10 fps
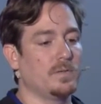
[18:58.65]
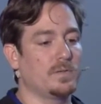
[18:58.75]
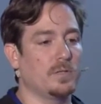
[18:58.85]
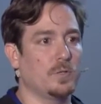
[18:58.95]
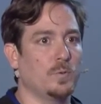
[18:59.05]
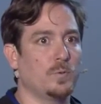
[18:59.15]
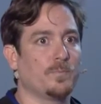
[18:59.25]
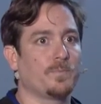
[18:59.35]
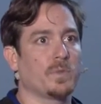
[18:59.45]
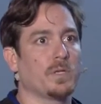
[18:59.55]

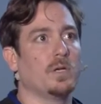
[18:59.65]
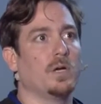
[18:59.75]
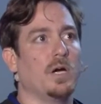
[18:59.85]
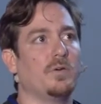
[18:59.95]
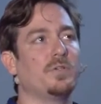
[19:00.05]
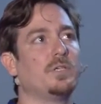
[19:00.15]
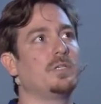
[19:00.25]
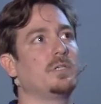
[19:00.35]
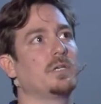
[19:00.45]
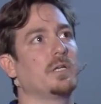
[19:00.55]
So
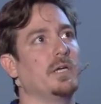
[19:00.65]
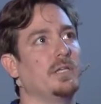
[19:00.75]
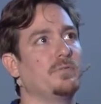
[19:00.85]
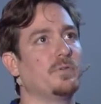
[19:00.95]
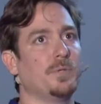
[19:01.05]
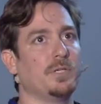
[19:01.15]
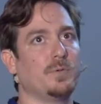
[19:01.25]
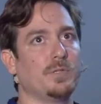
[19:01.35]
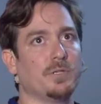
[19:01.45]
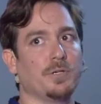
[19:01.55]
after getting familiar
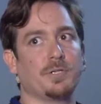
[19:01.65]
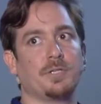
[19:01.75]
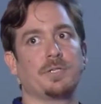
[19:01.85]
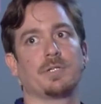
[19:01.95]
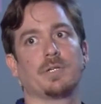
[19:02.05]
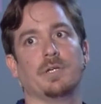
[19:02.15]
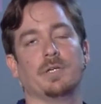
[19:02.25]
with Docker,